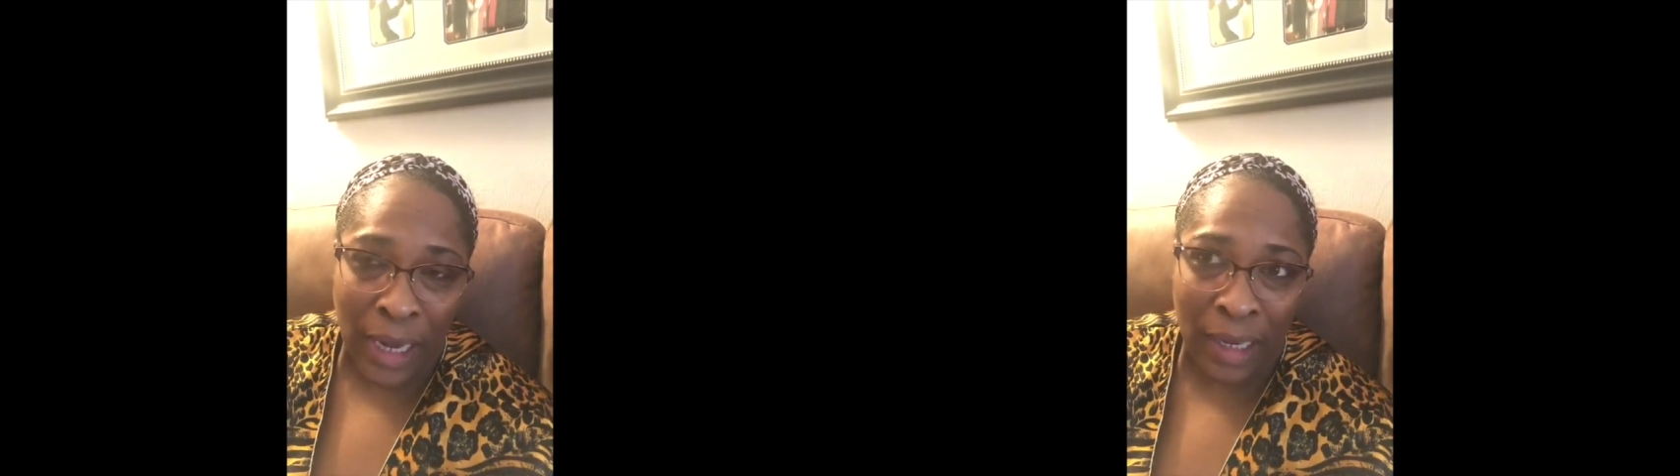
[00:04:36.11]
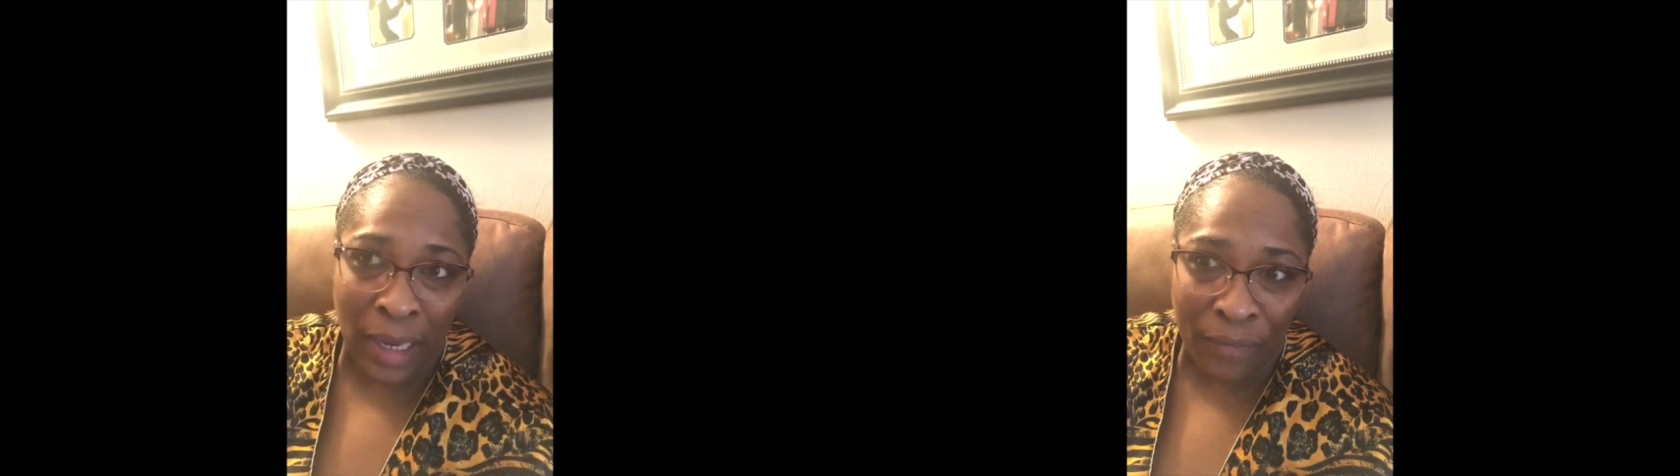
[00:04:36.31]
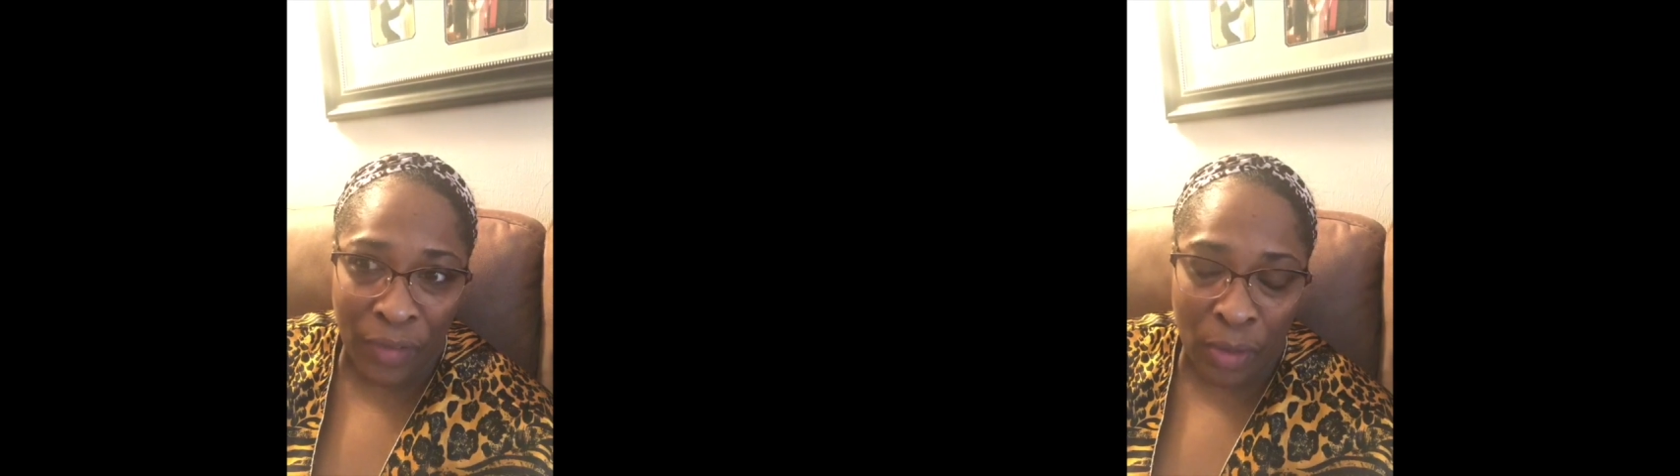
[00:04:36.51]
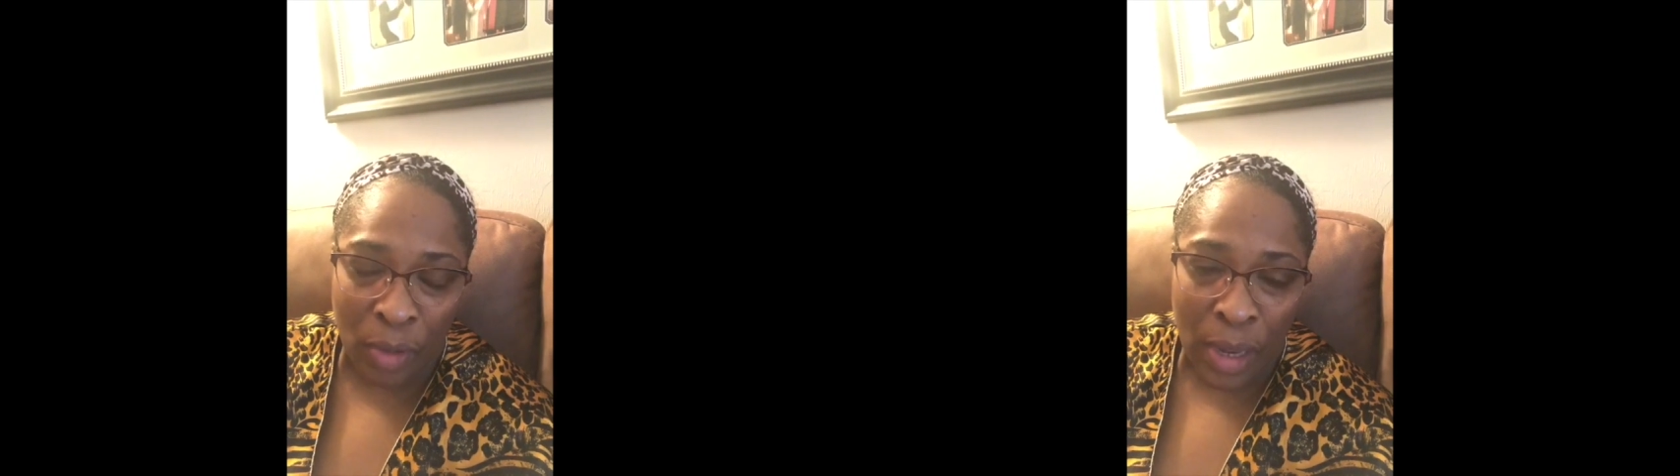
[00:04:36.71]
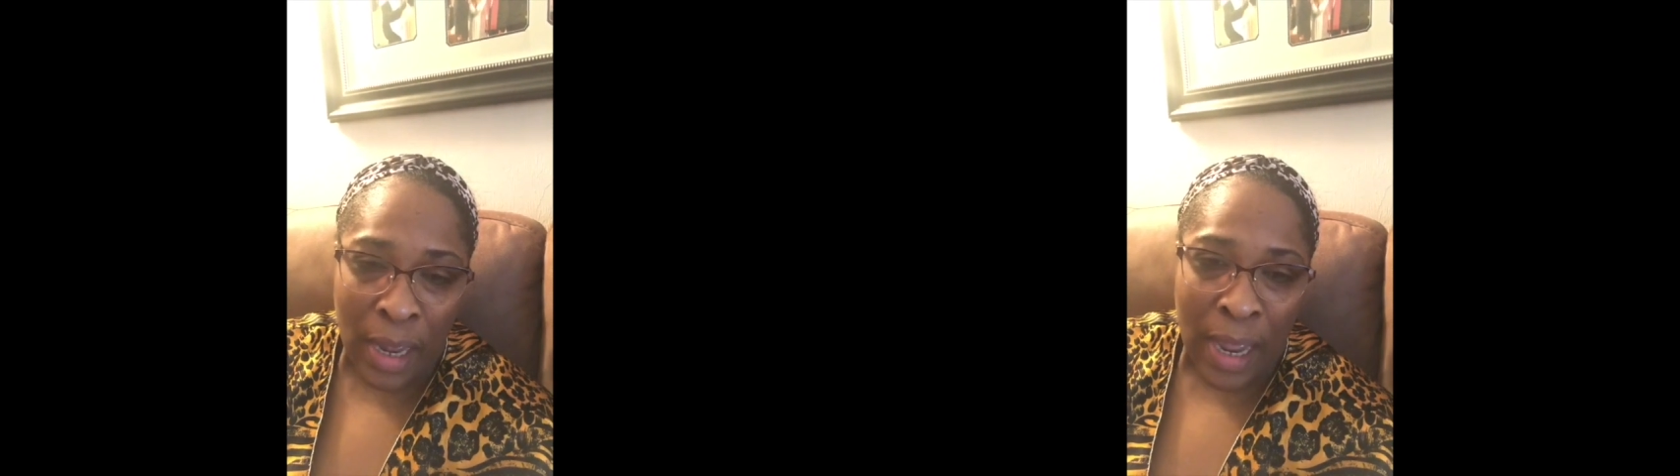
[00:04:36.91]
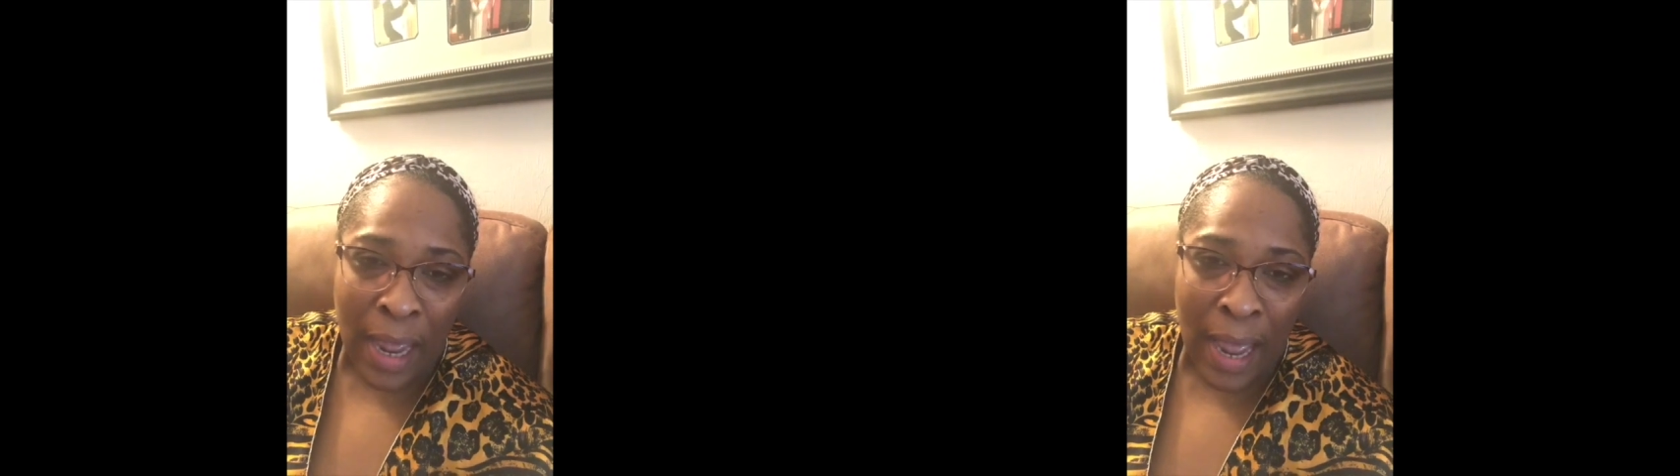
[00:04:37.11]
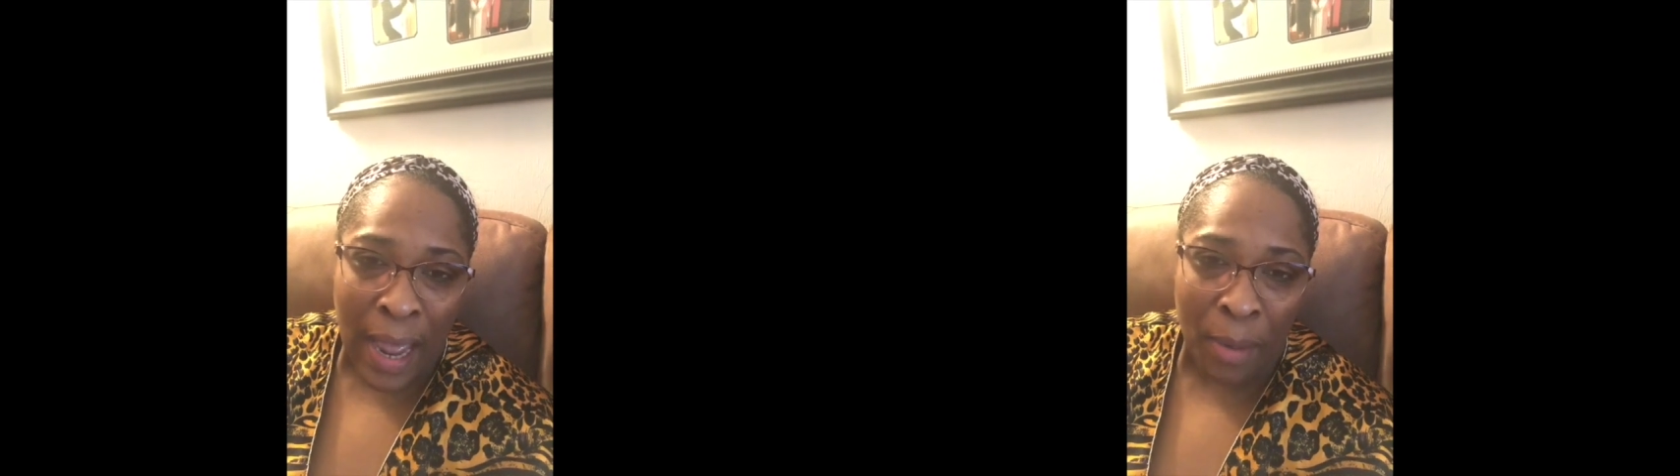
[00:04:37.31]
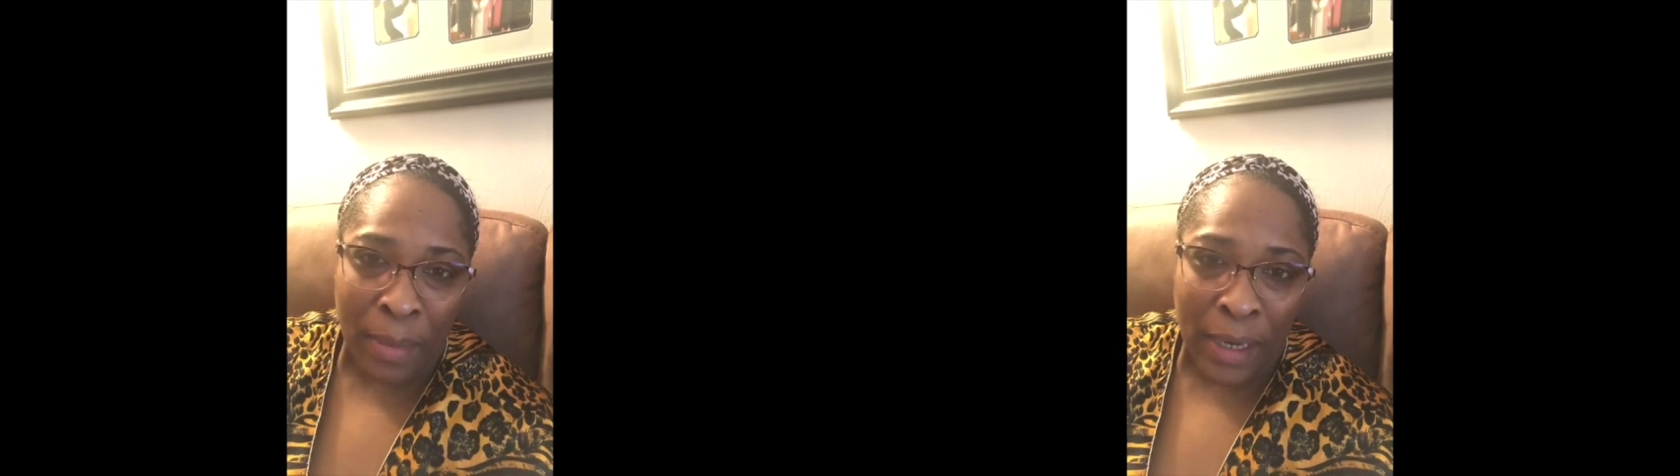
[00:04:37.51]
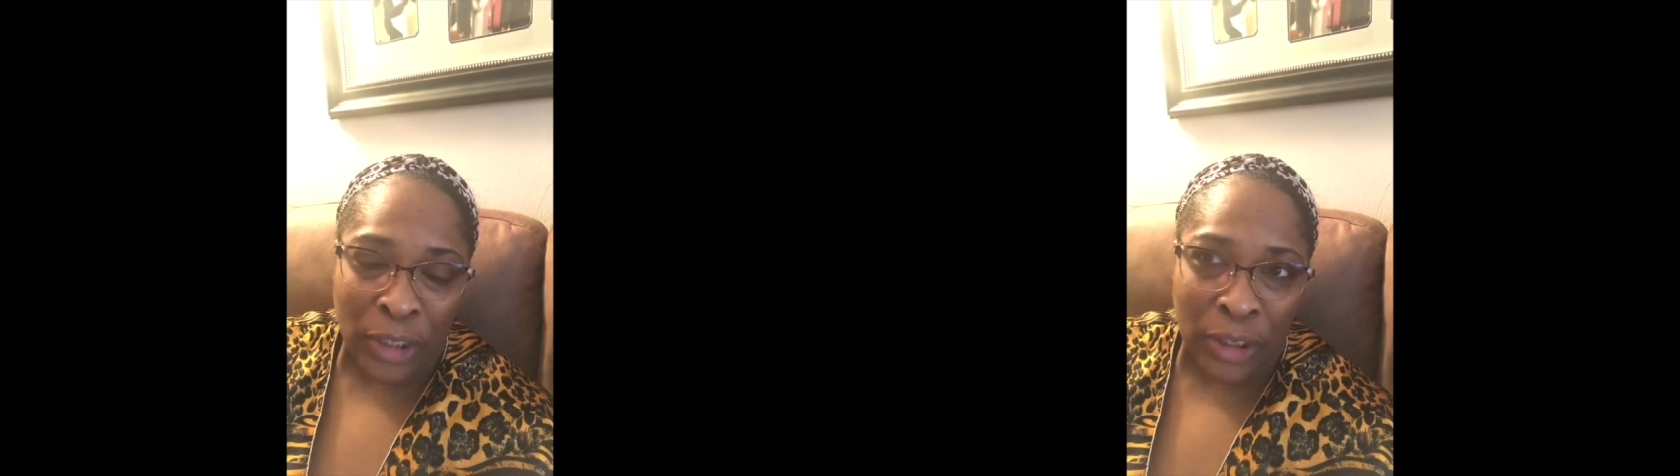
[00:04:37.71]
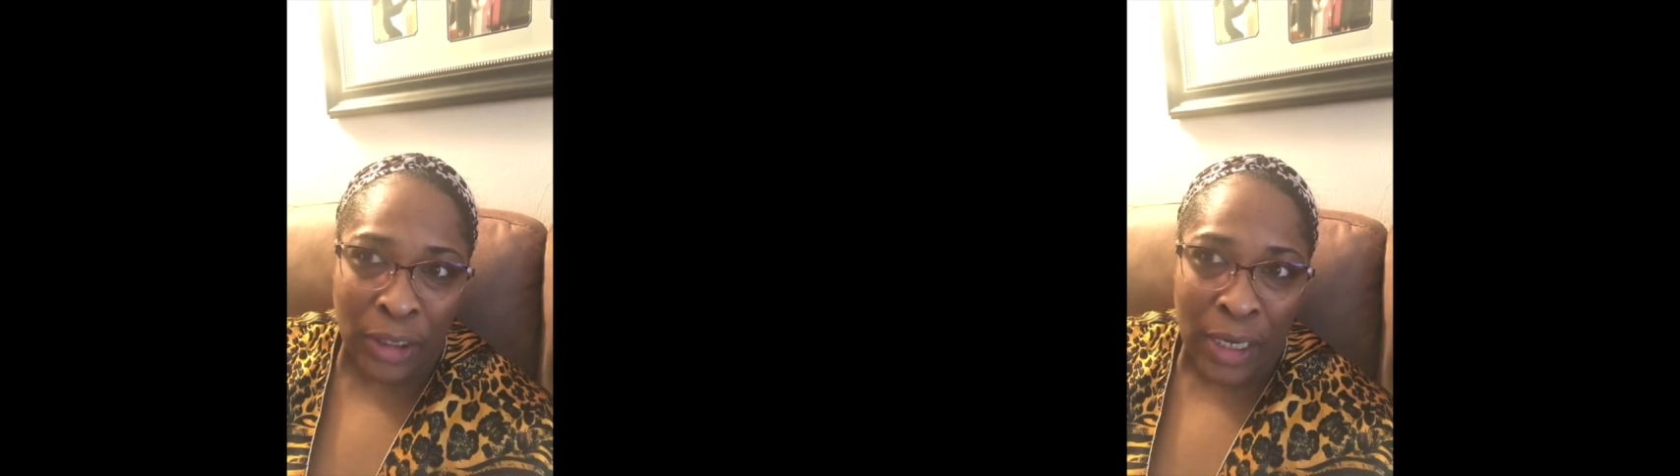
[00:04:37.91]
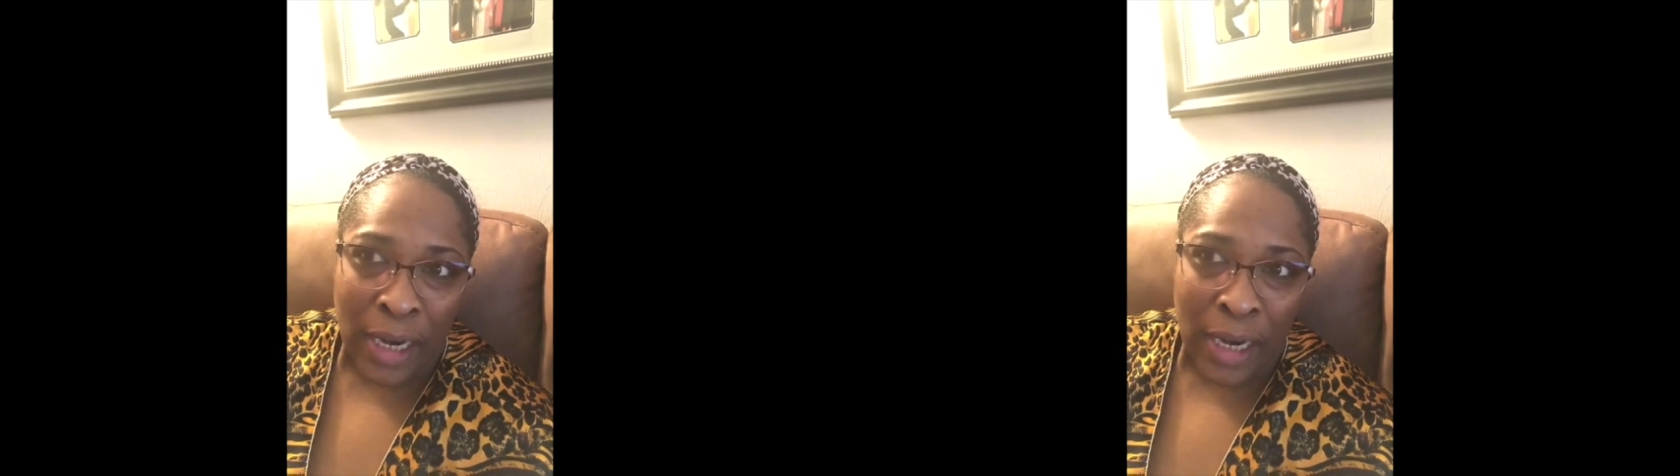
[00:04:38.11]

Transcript: I love you, how much